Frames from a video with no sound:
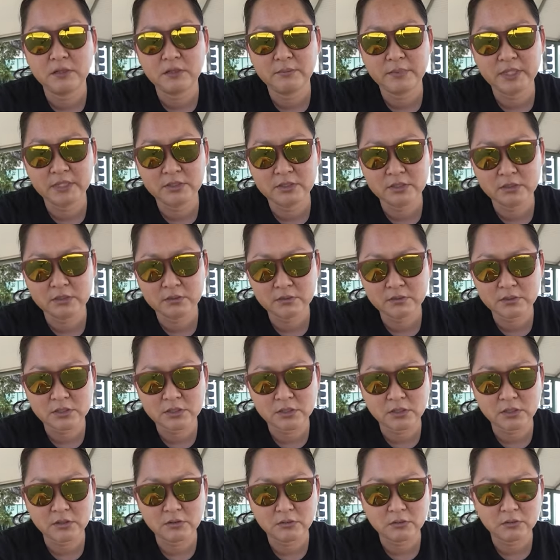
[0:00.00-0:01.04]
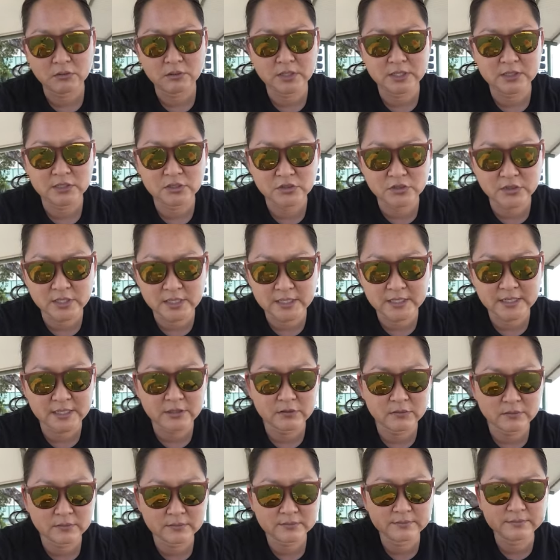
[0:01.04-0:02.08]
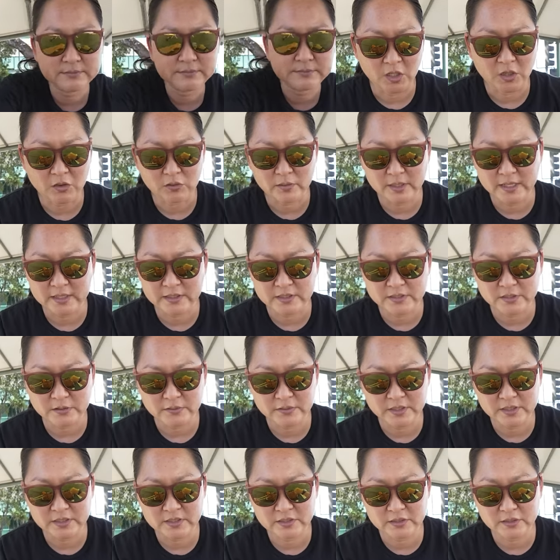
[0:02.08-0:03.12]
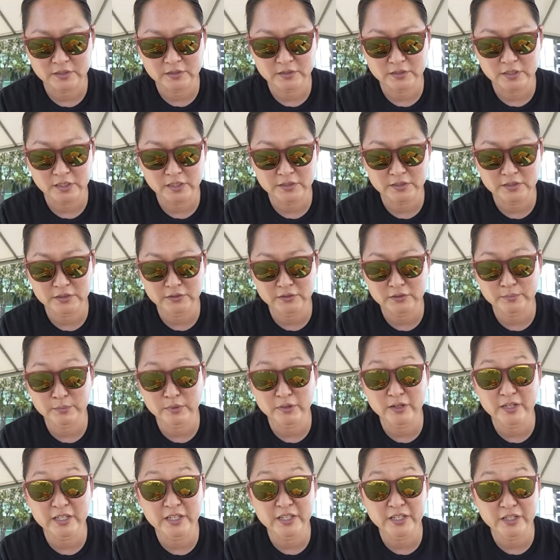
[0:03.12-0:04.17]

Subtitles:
bento, so let's try it out. All right, so this tonkatsu is pretty